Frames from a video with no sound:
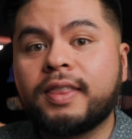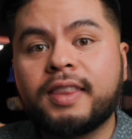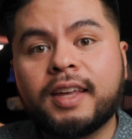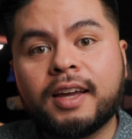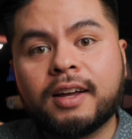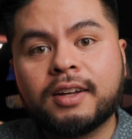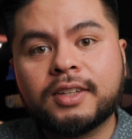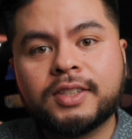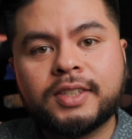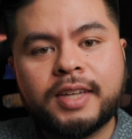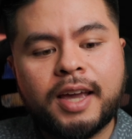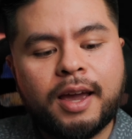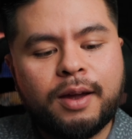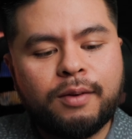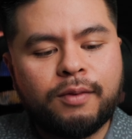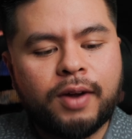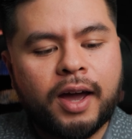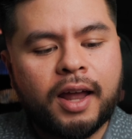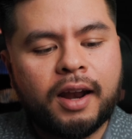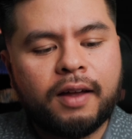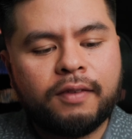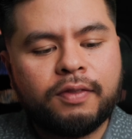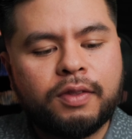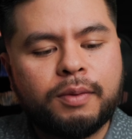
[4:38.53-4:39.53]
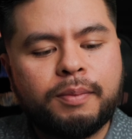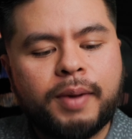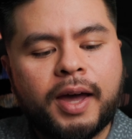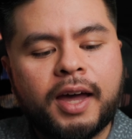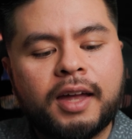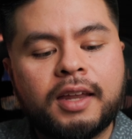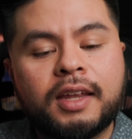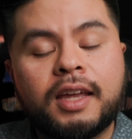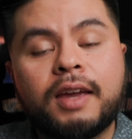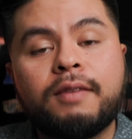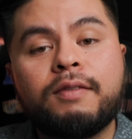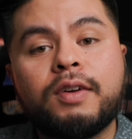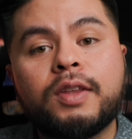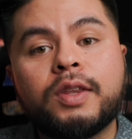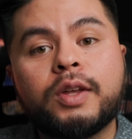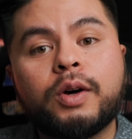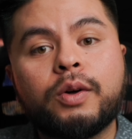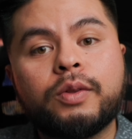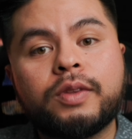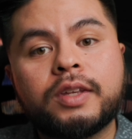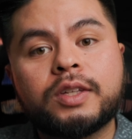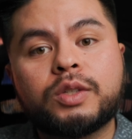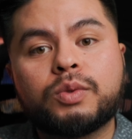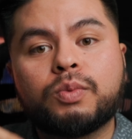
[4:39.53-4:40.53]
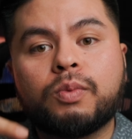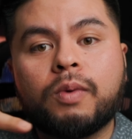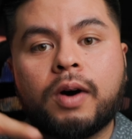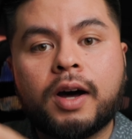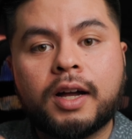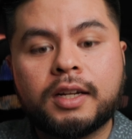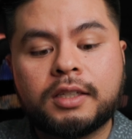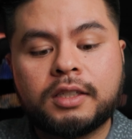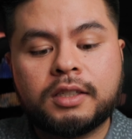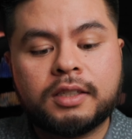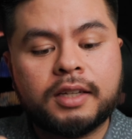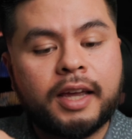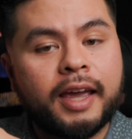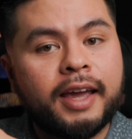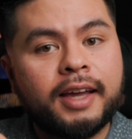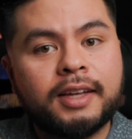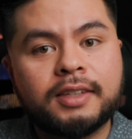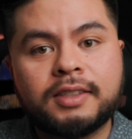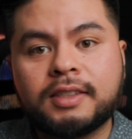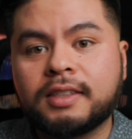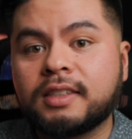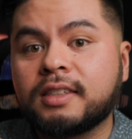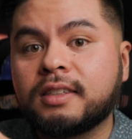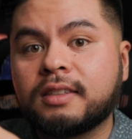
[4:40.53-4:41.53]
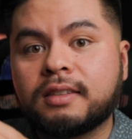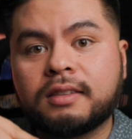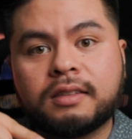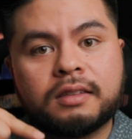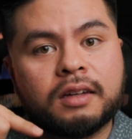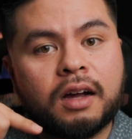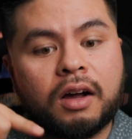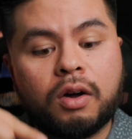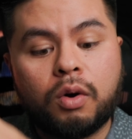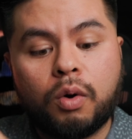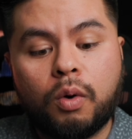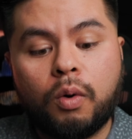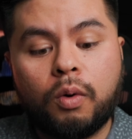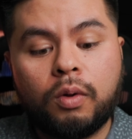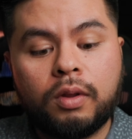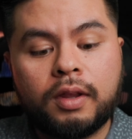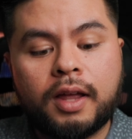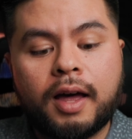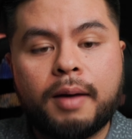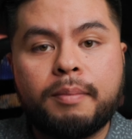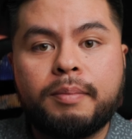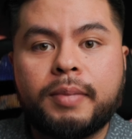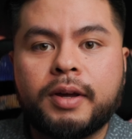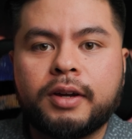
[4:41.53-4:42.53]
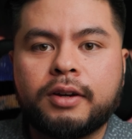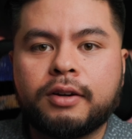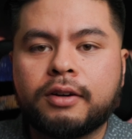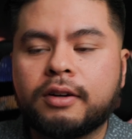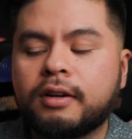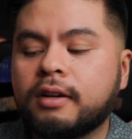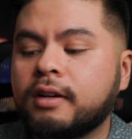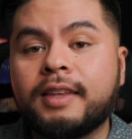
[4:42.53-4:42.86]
thing I'll say right off the bat, even though this watch case is a whole lot bigger,